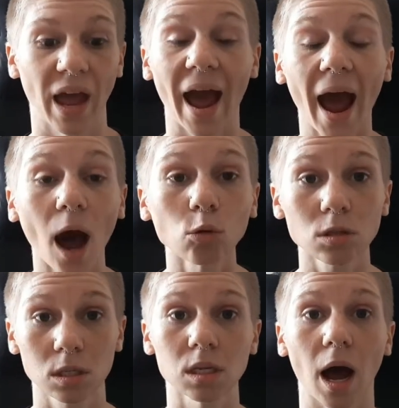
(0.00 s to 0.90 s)

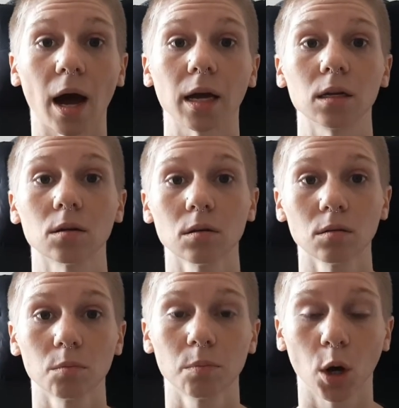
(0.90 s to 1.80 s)
outside
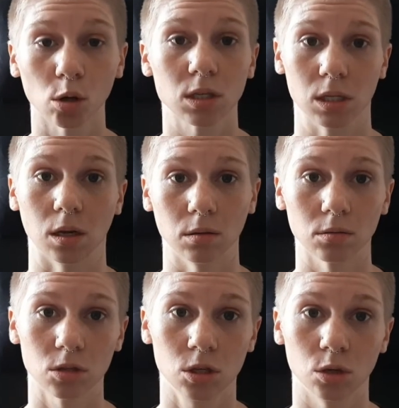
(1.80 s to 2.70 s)
person
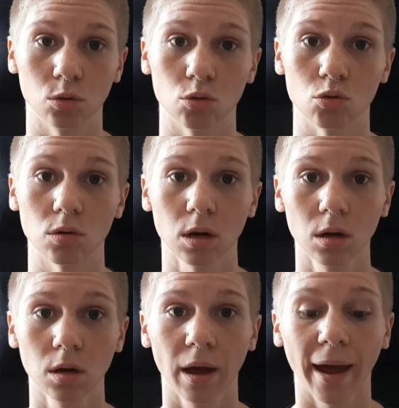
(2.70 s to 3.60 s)
to
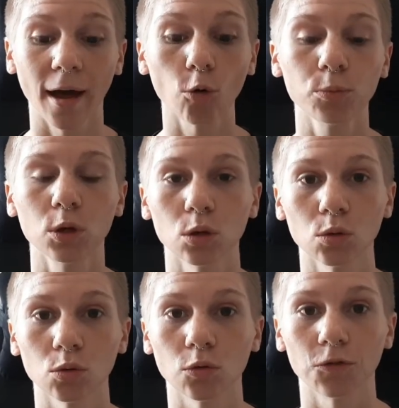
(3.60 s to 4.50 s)
help
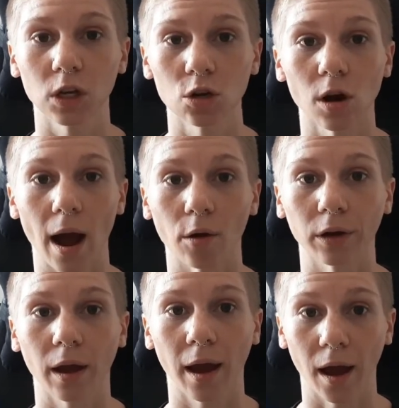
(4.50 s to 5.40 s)
you figure out
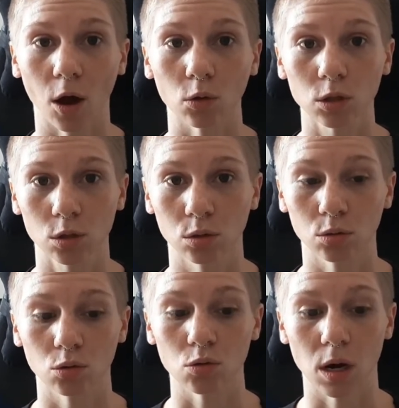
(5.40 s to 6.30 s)
how
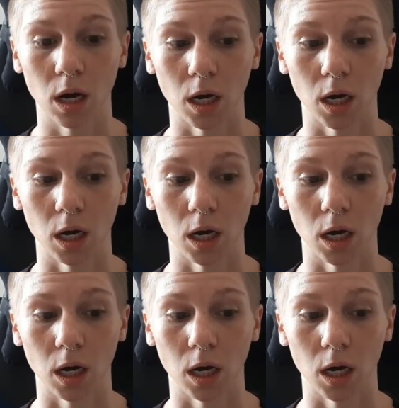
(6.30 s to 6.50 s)
to